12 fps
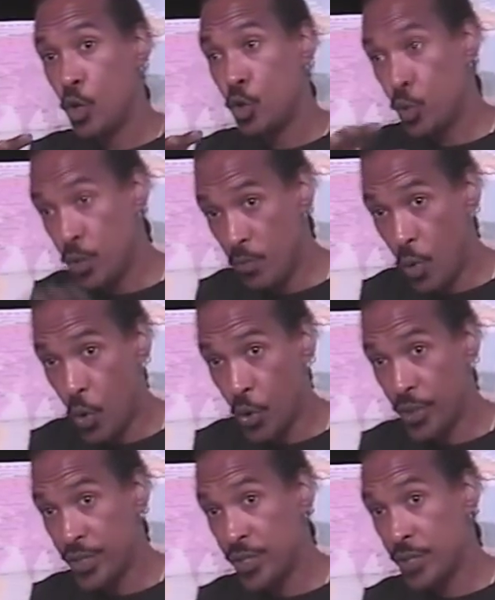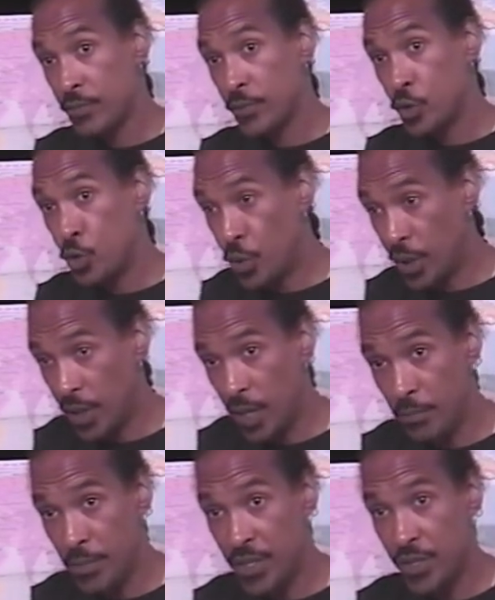to the Moors to
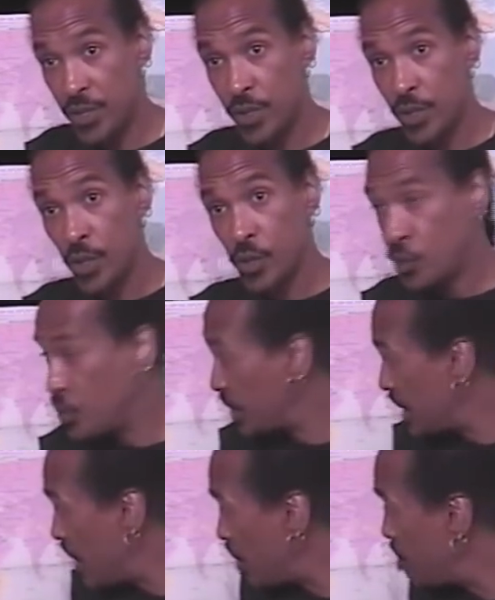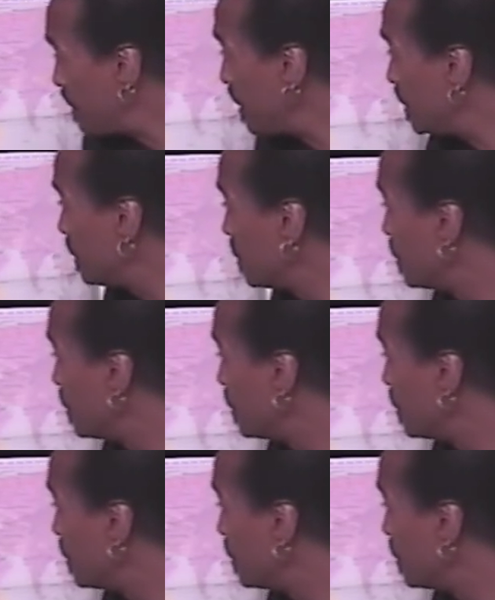Columbus to the Caribbean